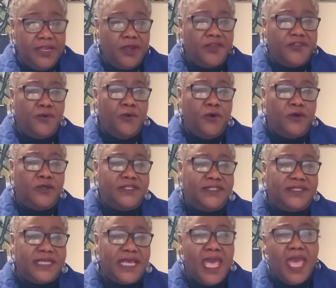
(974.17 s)
In other
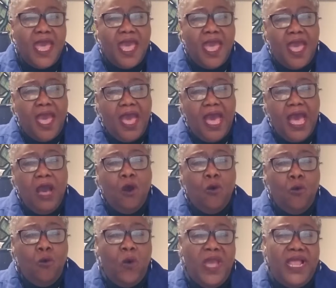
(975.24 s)
words,
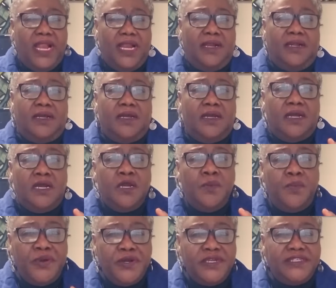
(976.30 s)
how well
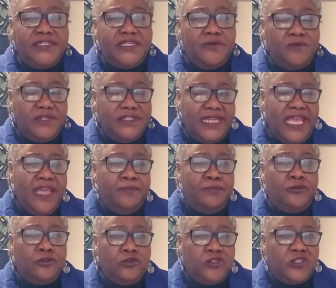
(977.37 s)
a person was
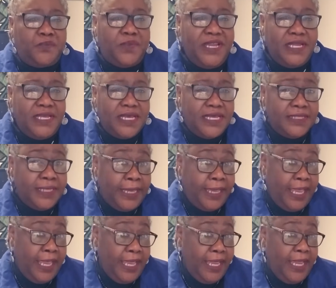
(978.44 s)
able to speak
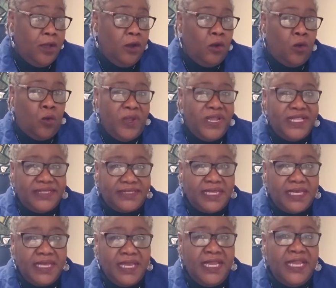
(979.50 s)
the king or
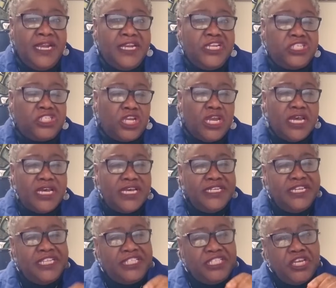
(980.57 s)
queen's English
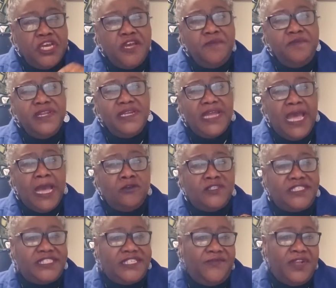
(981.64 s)
determined
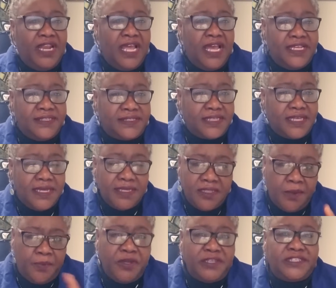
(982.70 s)
how civilized
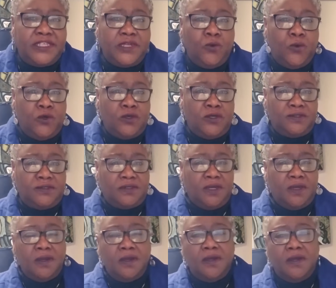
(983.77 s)
the person
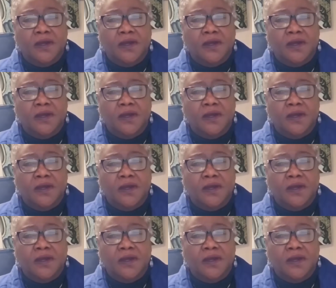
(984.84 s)
was.